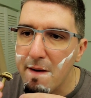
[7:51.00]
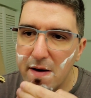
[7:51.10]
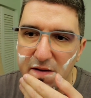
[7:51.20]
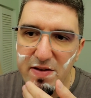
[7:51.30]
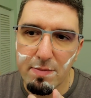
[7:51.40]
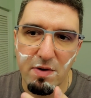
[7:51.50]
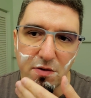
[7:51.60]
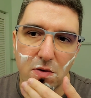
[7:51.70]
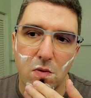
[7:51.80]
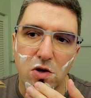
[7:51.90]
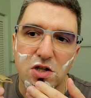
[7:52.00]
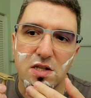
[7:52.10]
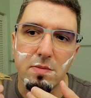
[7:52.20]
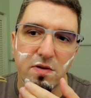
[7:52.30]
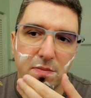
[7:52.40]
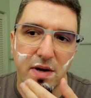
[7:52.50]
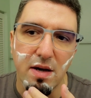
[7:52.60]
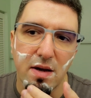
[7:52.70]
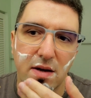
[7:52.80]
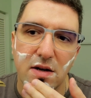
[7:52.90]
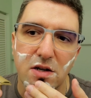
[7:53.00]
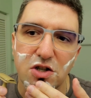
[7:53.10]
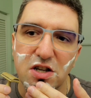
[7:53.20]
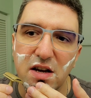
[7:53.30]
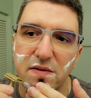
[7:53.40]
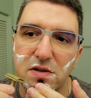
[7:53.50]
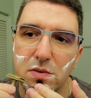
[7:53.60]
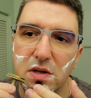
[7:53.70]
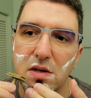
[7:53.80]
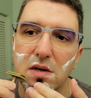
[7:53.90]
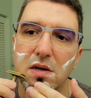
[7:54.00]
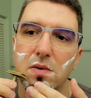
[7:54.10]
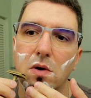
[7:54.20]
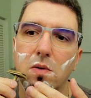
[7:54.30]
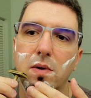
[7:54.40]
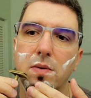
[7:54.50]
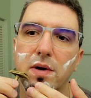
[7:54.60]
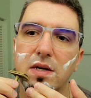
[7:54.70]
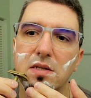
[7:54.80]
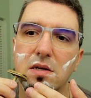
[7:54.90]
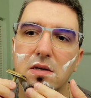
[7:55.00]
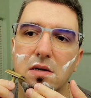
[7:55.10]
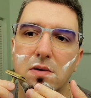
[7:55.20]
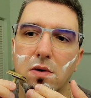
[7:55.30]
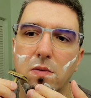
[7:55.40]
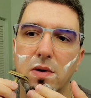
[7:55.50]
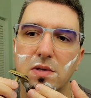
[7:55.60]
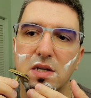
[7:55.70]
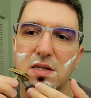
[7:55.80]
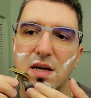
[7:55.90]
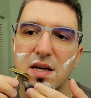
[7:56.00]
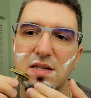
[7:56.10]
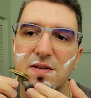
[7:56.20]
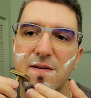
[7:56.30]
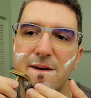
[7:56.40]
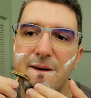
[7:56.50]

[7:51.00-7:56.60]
If some of you watched some of my shaves with the Rockwell razor, the Rockwell 6S,